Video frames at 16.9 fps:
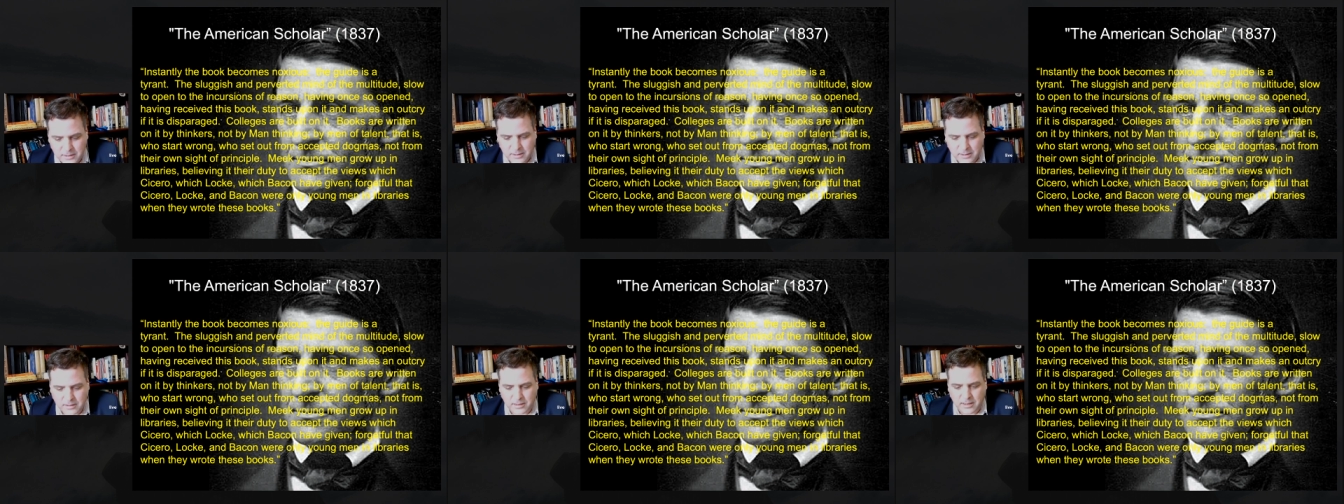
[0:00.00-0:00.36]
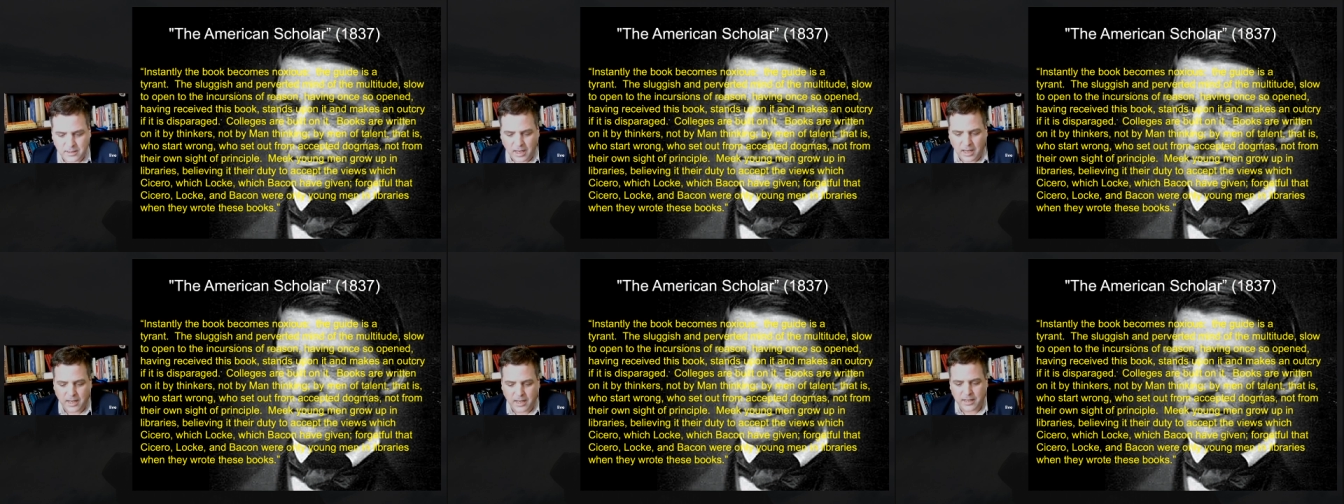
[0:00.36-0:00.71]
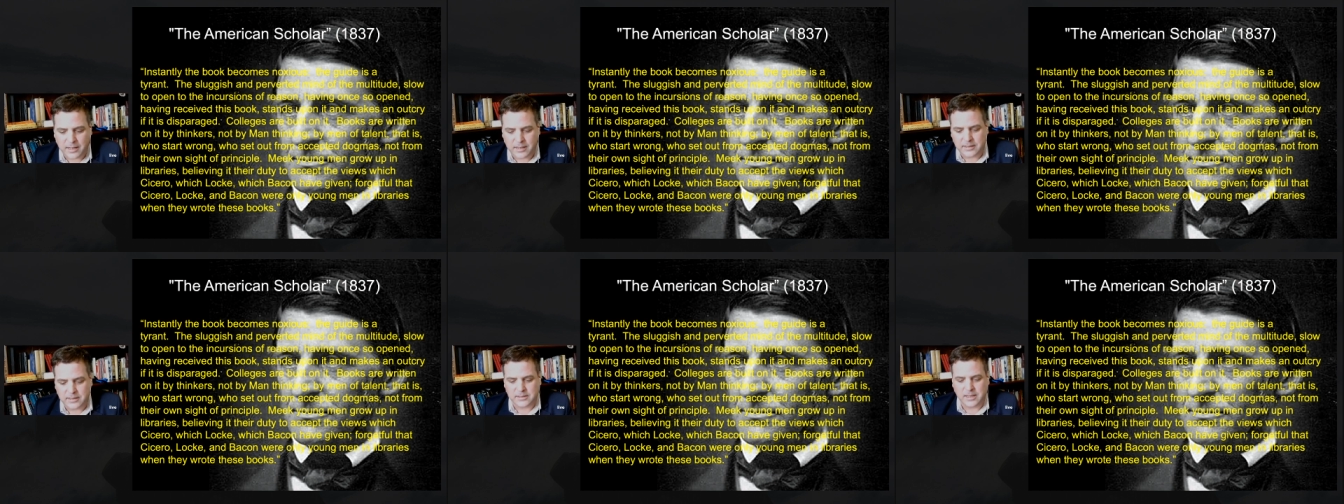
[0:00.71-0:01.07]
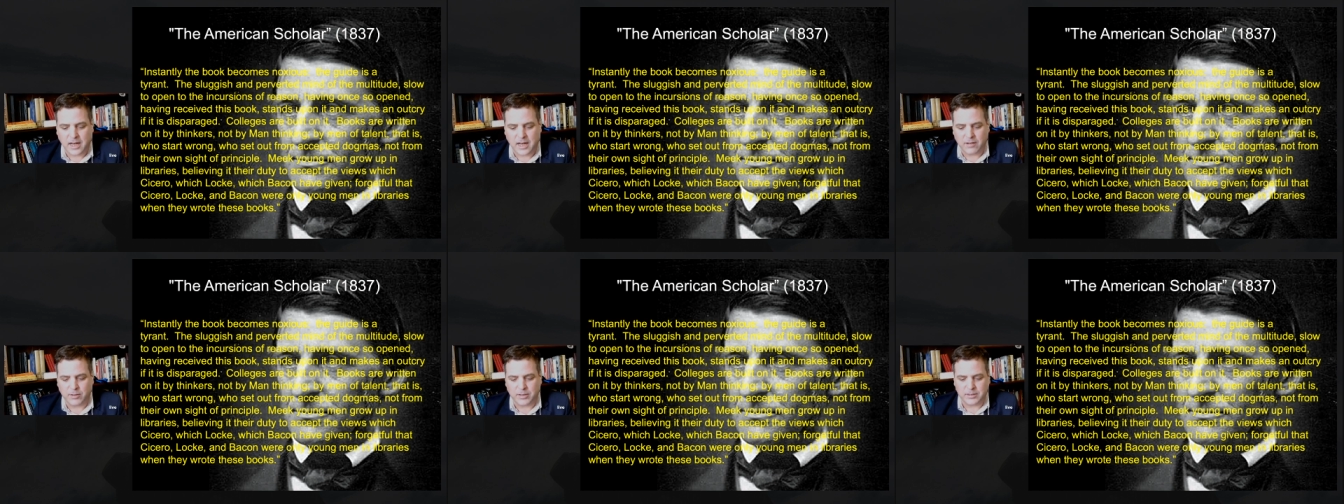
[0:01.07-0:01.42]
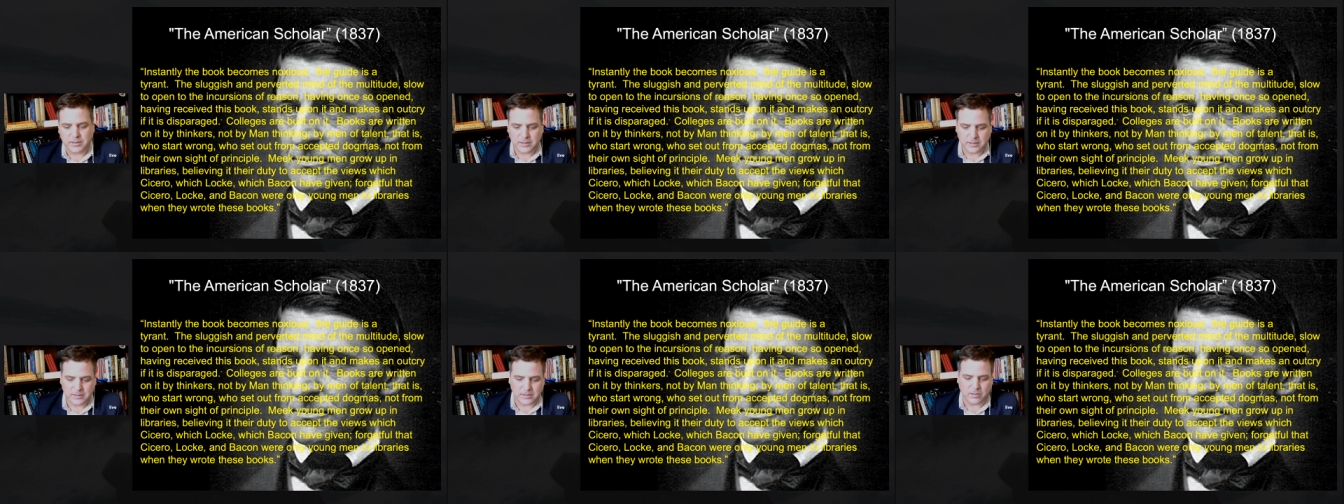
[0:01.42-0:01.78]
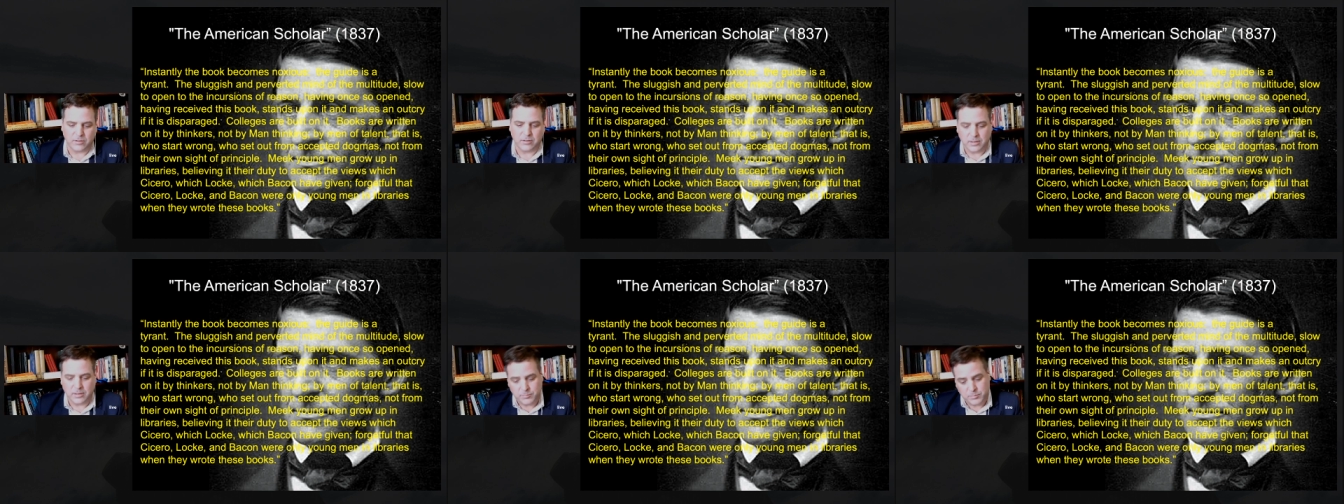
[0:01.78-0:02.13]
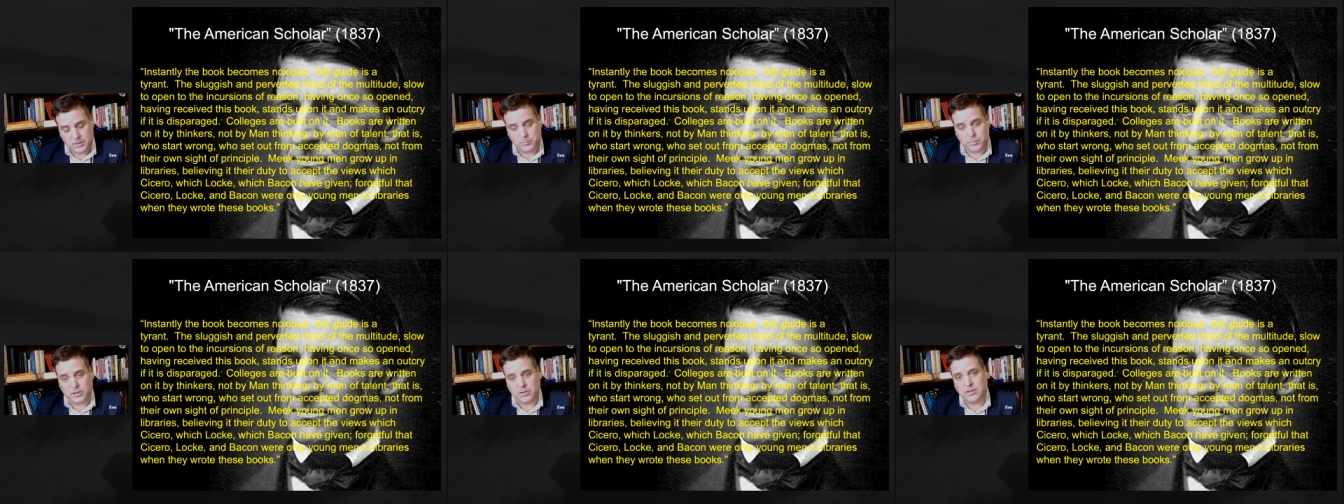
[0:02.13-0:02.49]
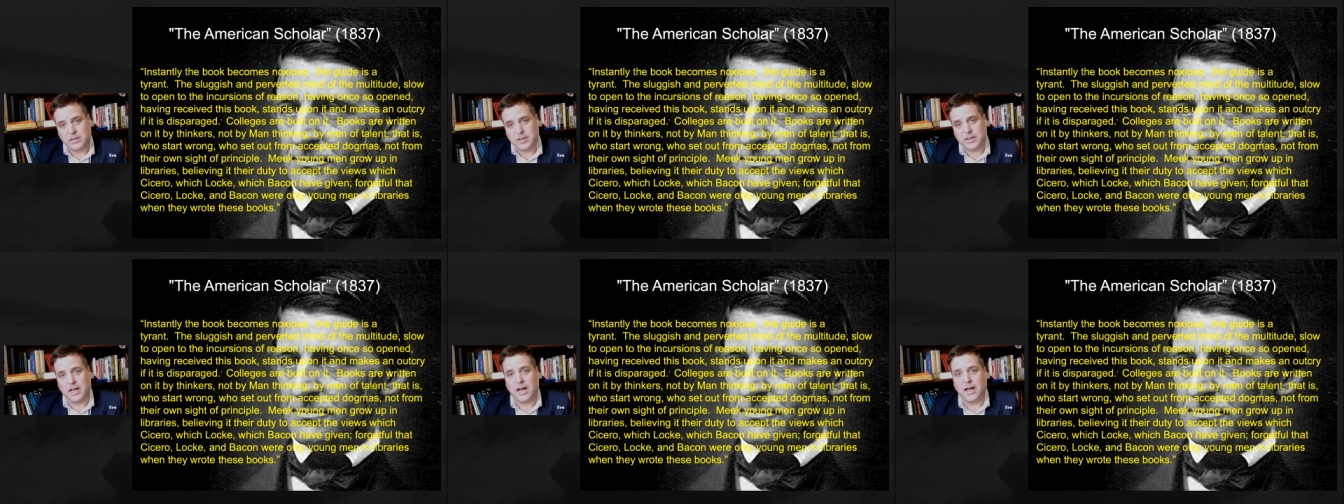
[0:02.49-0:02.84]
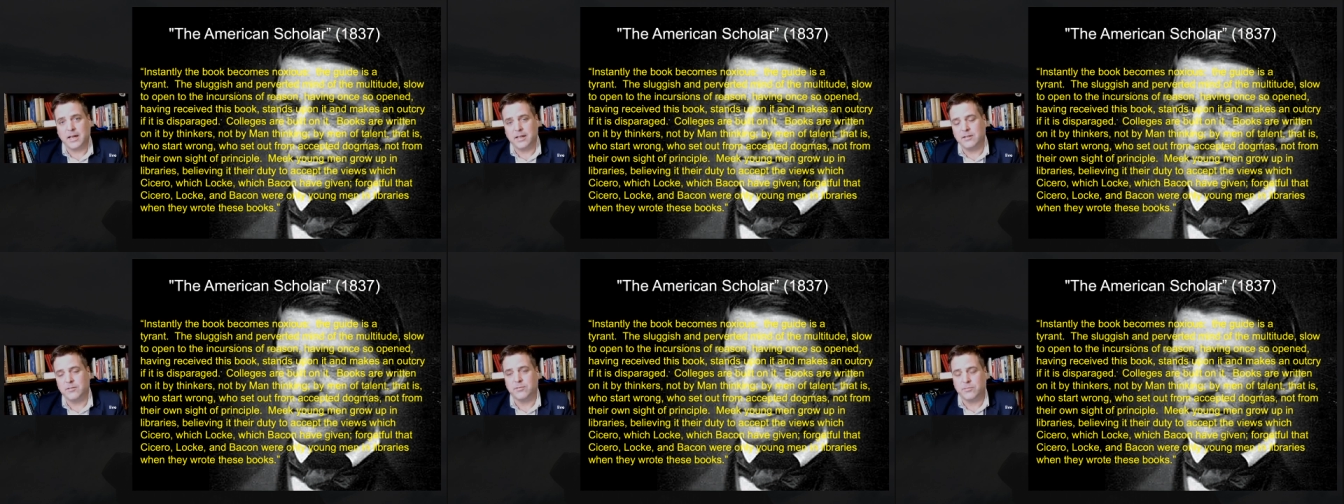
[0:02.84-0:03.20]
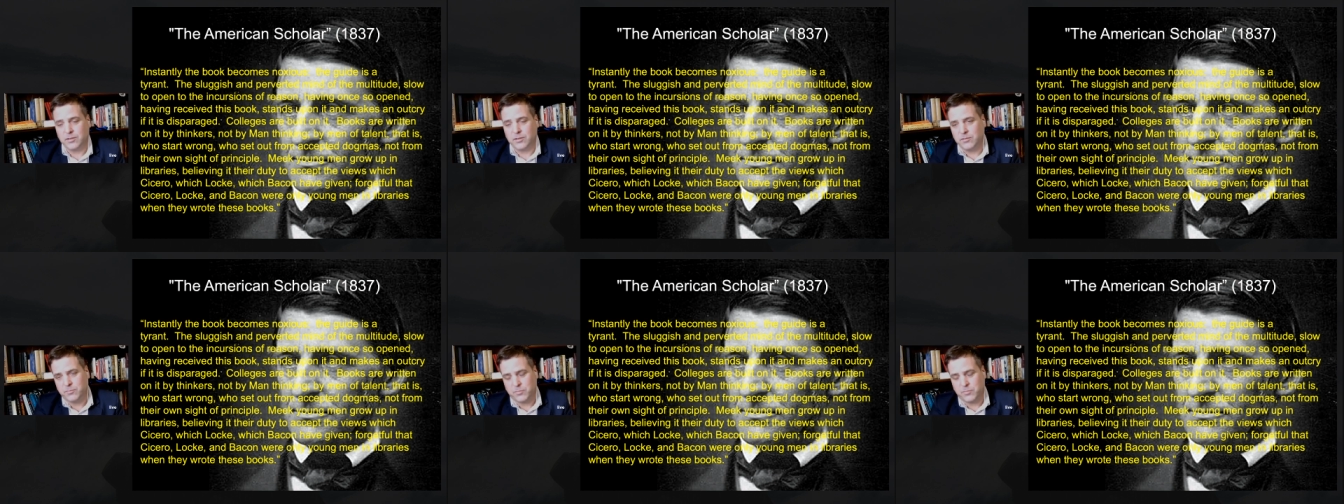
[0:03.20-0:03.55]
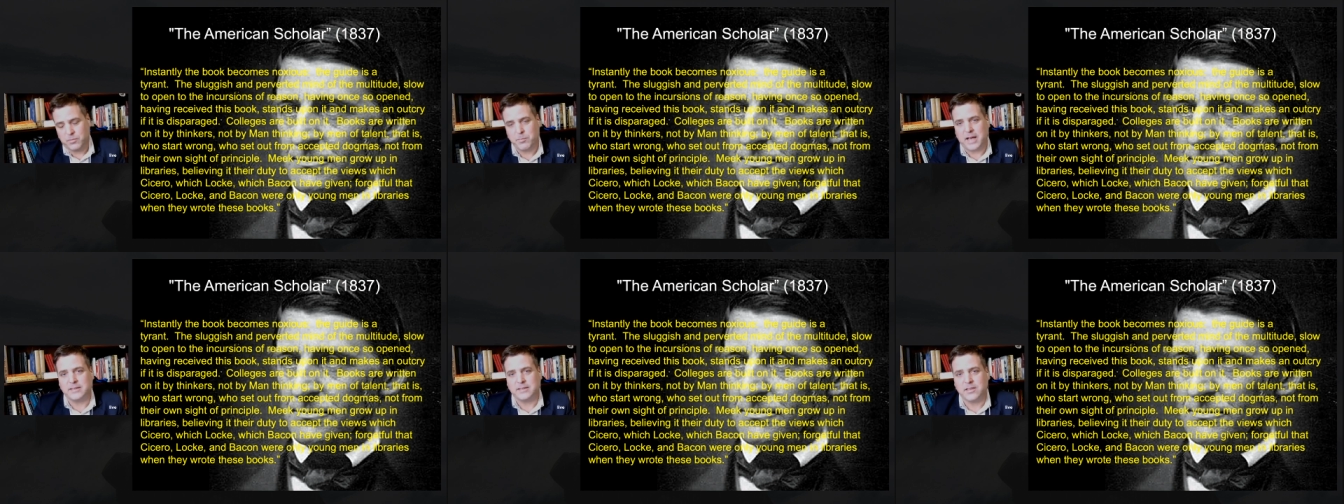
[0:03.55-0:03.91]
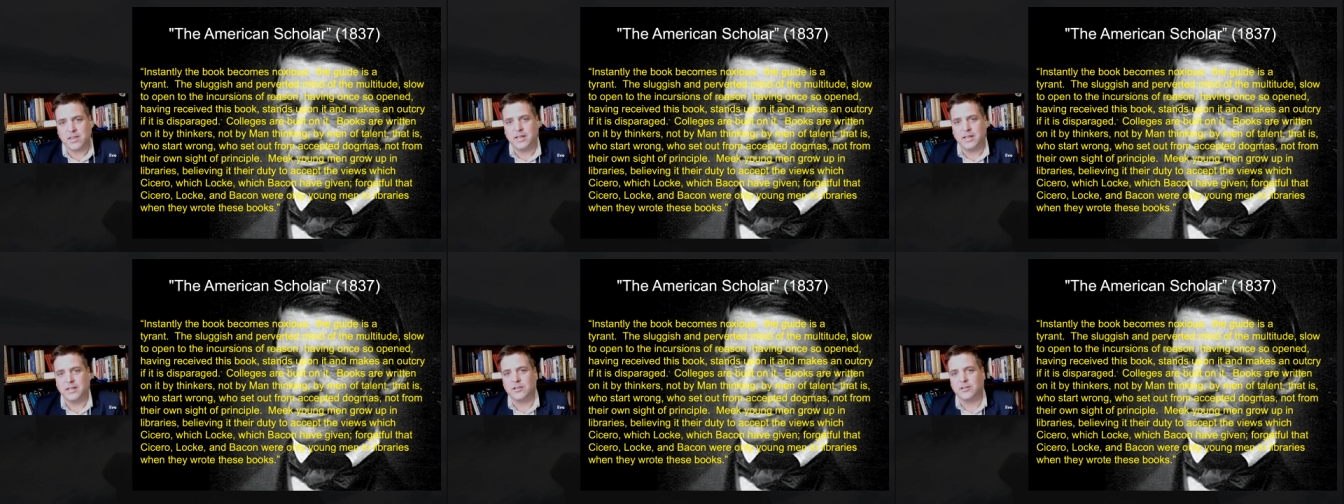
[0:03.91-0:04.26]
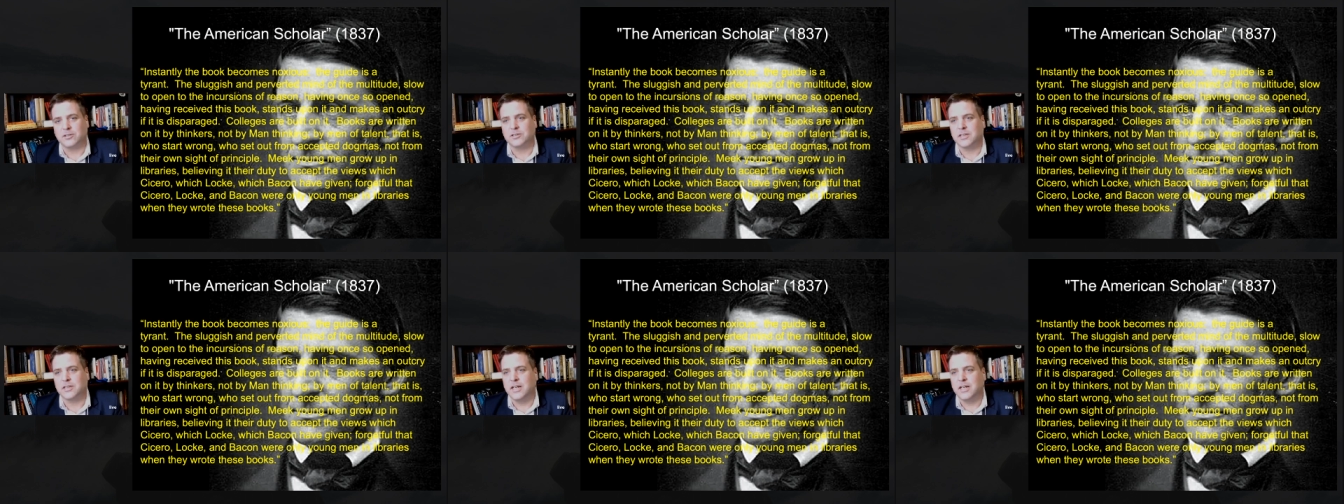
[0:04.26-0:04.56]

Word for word: The guide is tyrant. So the, the book, the guide of, of past thinkers,